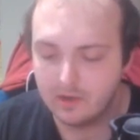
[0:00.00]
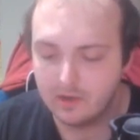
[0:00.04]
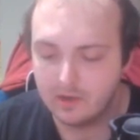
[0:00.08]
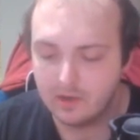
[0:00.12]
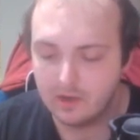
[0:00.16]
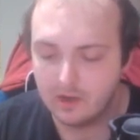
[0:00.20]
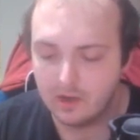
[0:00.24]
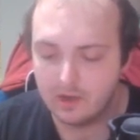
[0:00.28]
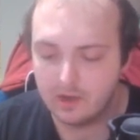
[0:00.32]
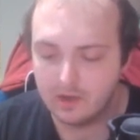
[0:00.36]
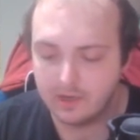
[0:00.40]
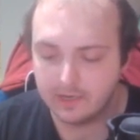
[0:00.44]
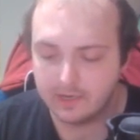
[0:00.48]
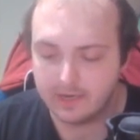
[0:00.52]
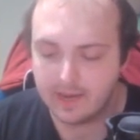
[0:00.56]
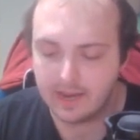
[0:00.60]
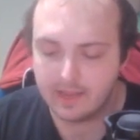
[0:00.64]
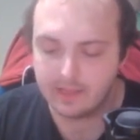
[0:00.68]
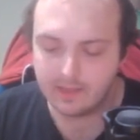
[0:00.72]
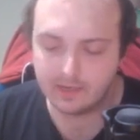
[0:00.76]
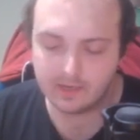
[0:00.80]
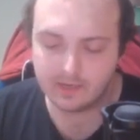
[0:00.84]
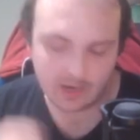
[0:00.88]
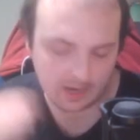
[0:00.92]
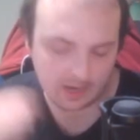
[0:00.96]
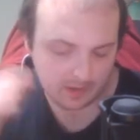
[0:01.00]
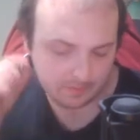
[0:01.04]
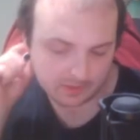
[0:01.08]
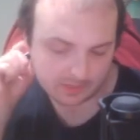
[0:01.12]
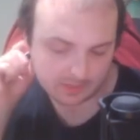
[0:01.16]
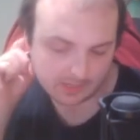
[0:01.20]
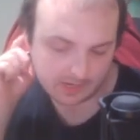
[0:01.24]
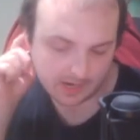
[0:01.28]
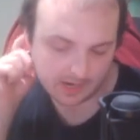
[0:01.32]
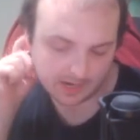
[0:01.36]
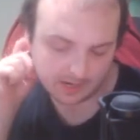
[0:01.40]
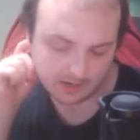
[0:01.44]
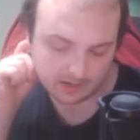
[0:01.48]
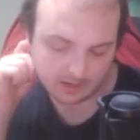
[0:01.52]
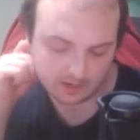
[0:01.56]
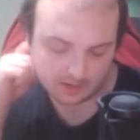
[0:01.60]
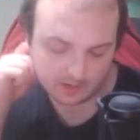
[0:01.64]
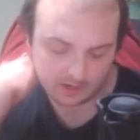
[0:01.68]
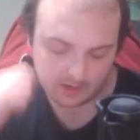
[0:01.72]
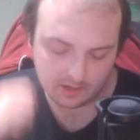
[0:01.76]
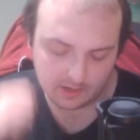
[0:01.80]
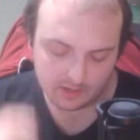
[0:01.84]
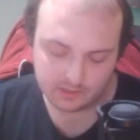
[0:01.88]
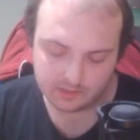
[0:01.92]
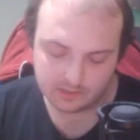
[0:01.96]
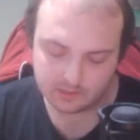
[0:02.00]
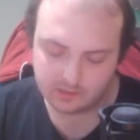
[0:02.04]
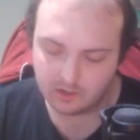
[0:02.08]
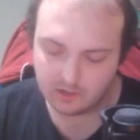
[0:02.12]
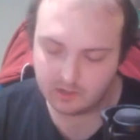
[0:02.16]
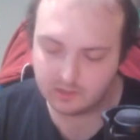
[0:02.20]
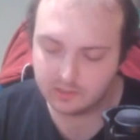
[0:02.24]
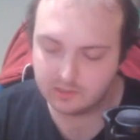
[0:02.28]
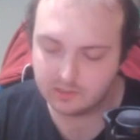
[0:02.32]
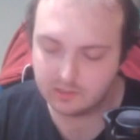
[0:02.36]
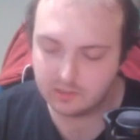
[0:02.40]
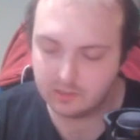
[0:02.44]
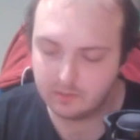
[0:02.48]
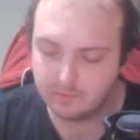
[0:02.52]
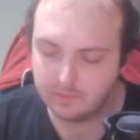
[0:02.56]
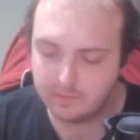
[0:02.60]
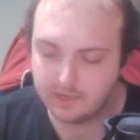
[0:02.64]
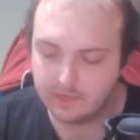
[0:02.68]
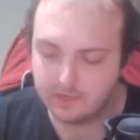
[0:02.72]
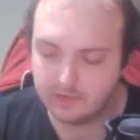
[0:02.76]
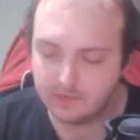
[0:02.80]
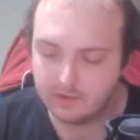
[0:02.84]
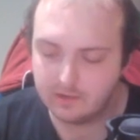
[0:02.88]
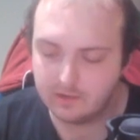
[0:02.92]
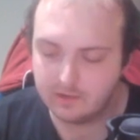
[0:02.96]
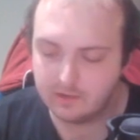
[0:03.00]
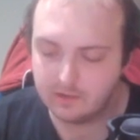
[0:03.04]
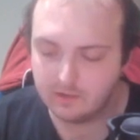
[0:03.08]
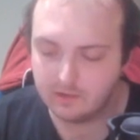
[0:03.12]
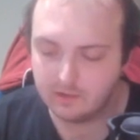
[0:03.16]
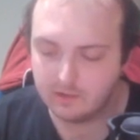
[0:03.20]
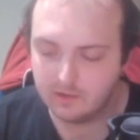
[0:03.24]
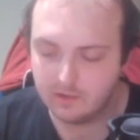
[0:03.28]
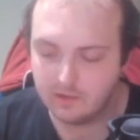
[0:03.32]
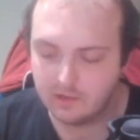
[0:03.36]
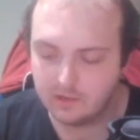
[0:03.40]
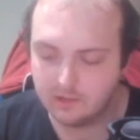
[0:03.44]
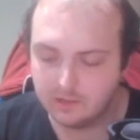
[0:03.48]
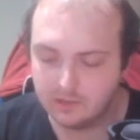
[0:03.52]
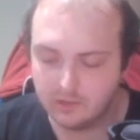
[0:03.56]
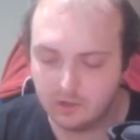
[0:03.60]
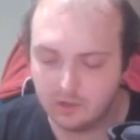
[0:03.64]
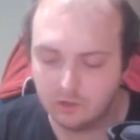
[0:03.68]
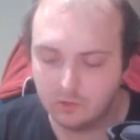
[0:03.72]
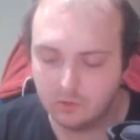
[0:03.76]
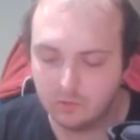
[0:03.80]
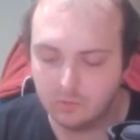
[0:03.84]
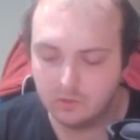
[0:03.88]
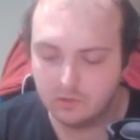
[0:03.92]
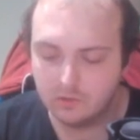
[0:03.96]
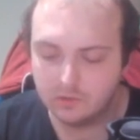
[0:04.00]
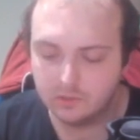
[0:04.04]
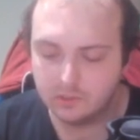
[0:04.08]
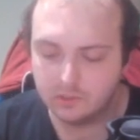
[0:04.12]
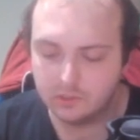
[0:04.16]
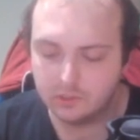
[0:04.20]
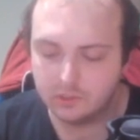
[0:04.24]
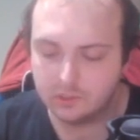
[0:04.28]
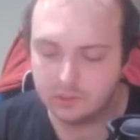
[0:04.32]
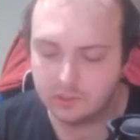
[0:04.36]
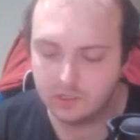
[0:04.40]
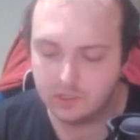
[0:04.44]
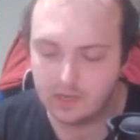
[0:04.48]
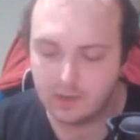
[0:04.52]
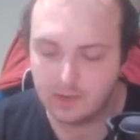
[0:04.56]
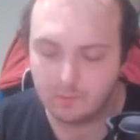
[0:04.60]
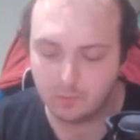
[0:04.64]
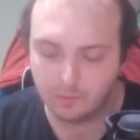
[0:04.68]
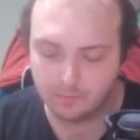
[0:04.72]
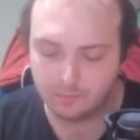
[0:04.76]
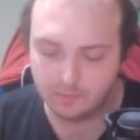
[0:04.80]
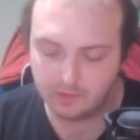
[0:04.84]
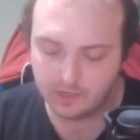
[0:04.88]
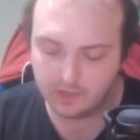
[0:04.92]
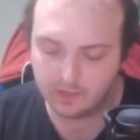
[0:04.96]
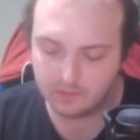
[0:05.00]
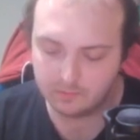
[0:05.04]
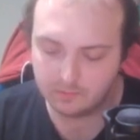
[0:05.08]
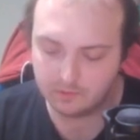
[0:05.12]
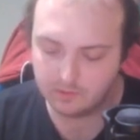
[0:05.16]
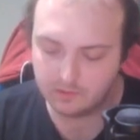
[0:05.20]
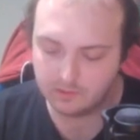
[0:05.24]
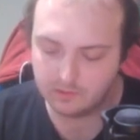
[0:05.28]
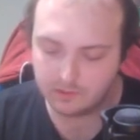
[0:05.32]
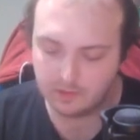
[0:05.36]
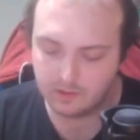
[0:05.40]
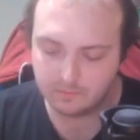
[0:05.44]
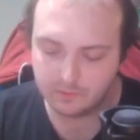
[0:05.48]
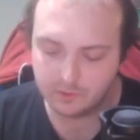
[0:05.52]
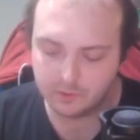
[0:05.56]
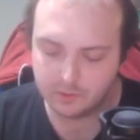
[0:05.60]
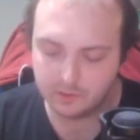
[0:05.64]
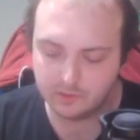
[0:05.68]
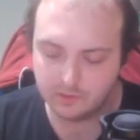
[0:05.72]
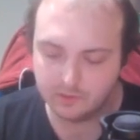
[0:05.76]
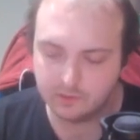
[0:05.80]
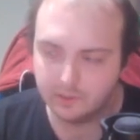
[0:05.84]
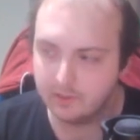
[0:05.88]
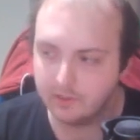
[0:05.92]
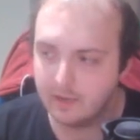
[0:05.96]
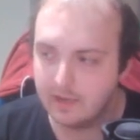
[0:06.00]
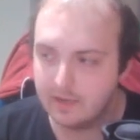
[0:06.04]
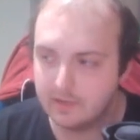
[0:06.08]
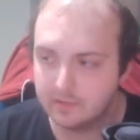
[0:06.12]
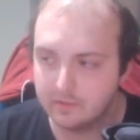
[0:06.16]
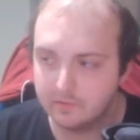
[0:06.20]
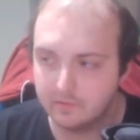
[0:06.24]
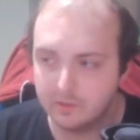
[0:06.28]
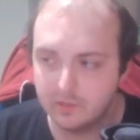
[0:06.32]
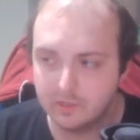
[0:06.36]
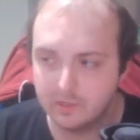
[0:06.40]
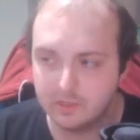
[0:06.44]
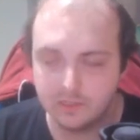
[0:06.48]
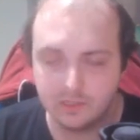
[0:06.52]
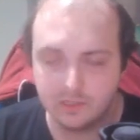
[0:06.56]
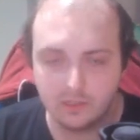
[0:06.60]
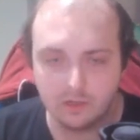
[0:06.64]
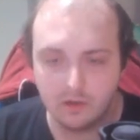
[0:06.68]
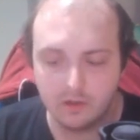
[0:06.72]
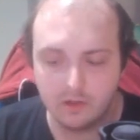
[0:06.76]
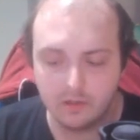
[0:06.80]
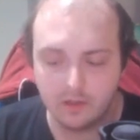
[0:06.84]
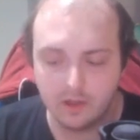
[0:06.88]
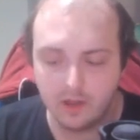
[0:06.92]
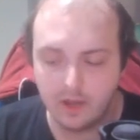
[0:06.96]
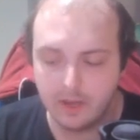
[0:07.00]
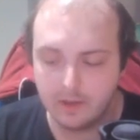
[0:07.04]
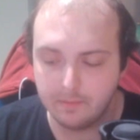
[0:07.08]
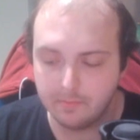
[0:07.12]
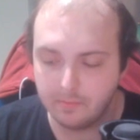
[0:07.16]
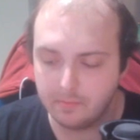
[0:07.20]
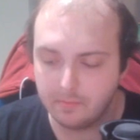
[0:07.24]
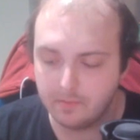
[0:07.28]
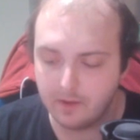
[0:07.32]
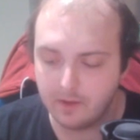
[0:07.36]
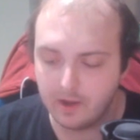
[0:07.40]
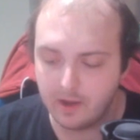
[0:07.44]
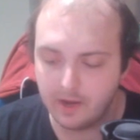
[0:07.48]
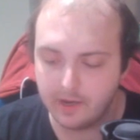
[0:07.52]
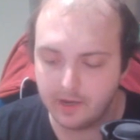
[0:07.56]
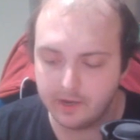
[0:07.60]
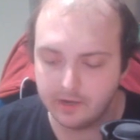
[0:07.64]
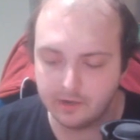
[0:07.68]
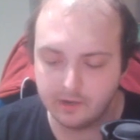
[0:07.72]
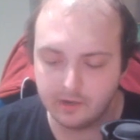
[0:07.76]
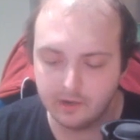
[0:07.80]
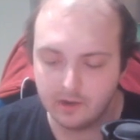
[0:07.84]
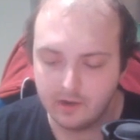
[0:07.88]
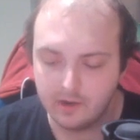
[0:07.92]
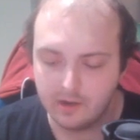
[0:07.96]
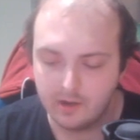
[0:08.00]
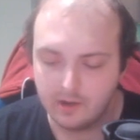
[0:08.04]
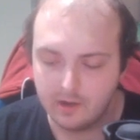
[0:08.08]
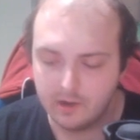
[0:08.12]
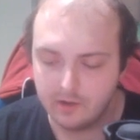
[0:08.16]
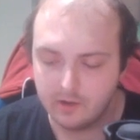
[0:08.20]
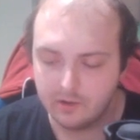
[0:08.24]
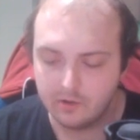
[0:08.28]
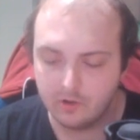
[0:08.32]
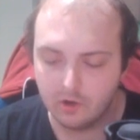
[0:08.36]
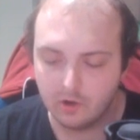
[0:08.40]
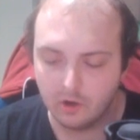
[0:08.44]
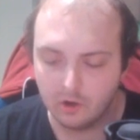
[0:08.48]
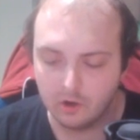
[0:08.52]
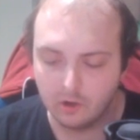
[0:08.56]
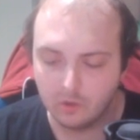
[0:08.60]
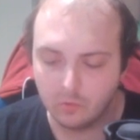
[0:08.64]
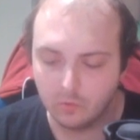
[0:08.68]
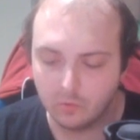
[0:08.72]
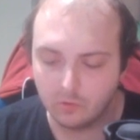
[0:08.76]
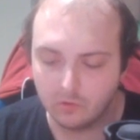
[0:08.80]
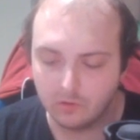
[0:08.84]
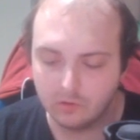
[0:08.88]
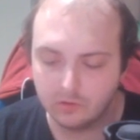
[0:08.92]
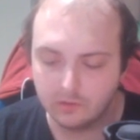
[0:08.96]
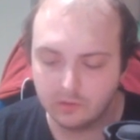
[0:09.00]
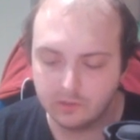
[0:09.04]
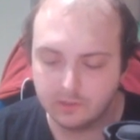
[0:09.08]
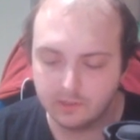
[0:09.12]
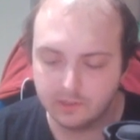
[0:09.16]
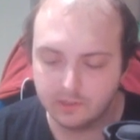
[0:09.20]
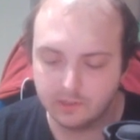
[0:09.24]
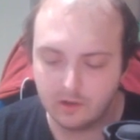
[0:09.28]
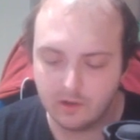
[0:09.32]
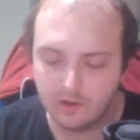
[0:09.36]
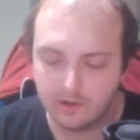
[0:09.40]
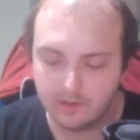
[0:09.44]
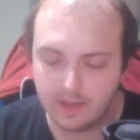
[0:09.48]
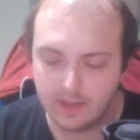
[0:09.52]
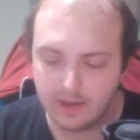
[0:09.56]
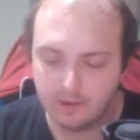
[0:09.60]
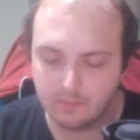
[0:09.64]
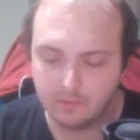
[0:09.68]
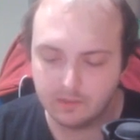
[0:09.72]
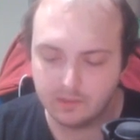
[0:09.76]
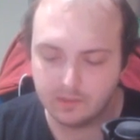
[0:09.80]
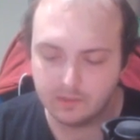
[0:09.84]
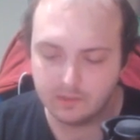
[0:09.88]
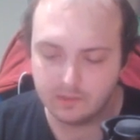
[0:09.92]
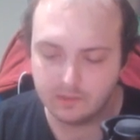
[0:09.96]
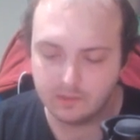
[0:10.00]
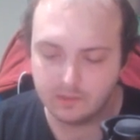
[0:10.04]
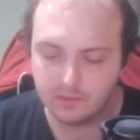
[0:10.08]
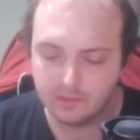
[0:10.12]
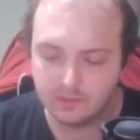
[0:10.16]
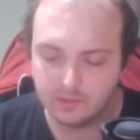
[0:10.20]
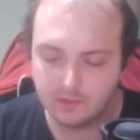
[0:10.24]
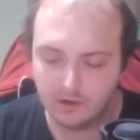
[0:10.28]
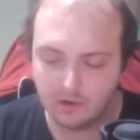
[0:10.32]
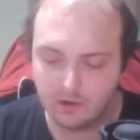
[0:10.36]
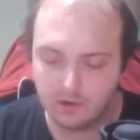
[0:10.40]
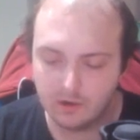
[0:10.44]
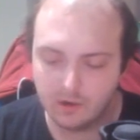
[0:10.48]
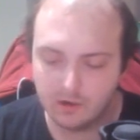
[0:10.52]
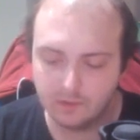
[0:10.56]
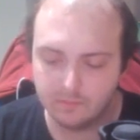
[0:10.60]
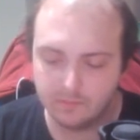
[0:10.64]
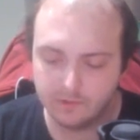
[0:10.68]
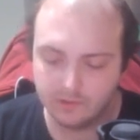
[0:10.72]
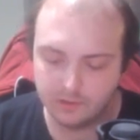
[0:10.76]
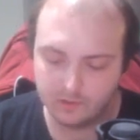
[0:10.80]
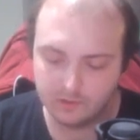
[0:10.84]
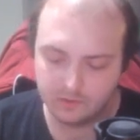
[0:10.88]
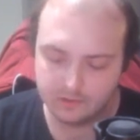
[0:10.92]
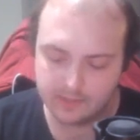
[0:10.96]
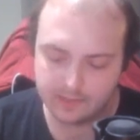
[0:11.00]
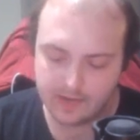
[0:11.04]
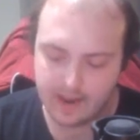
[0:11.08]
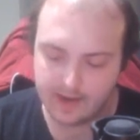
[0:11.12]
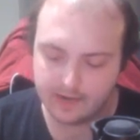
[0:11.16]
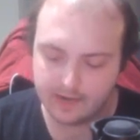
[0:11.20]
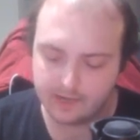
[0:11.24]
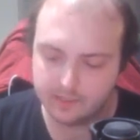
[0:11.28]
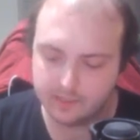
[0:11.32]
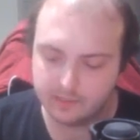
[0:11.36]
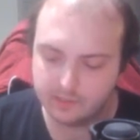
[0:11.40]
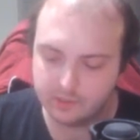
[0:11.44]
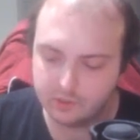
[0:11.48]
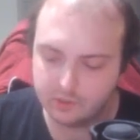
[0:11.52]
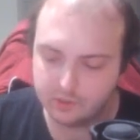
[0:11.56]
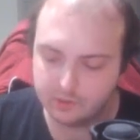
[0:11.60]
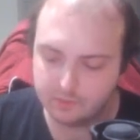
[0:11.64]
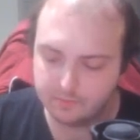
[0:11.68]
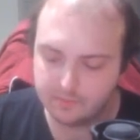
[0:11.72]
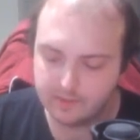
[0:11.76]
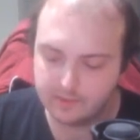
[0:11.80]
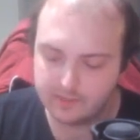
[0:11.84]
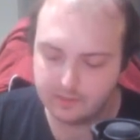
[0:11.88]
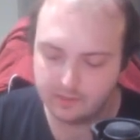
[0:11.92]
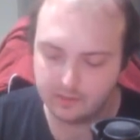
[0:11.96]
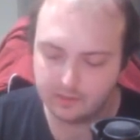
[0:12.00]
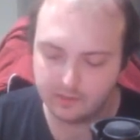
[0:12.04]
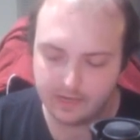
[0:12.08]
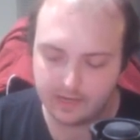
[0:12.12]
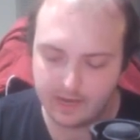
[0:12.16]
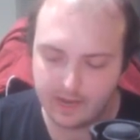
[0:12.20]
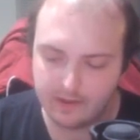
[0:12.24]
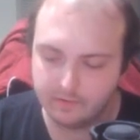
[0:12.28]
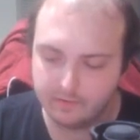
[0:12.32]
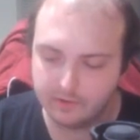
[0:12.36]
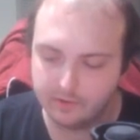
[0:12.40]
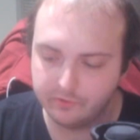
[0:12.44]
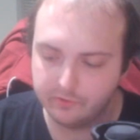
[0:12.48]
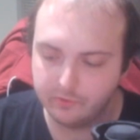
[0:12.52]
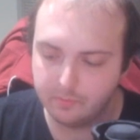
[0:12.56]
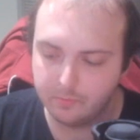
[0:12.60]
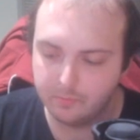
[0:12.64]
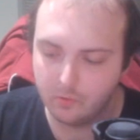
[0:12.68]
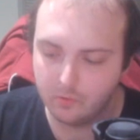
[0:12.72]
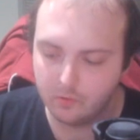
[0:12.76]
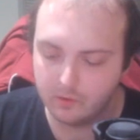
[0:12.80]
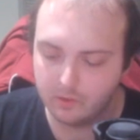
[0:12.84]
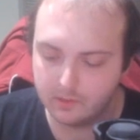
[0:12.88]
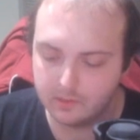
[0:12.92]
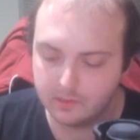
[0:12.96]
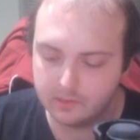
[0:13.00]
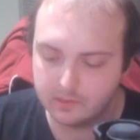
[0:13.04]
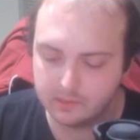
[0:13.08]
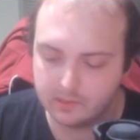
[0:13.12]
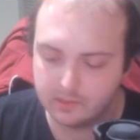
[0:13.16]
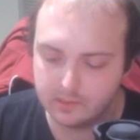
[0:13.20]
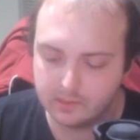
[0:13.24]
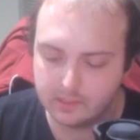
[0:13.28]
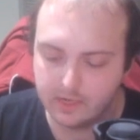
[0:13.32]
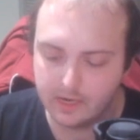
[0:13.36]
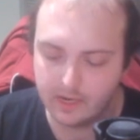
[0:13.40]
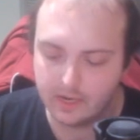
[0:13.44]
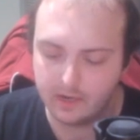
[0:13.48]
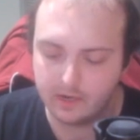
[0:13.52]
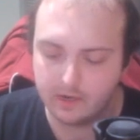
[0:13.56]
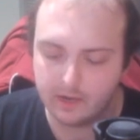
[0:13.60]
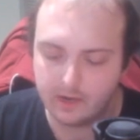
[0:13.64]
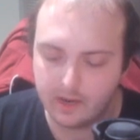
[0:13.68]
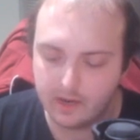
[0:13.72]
again, the Diamond Tiger, this card is gonna make Dark World just a lot more playable. I'm sure you guys have already seen all the hype behind Dark World and all that with this card, but tactics, just basically having support is insane.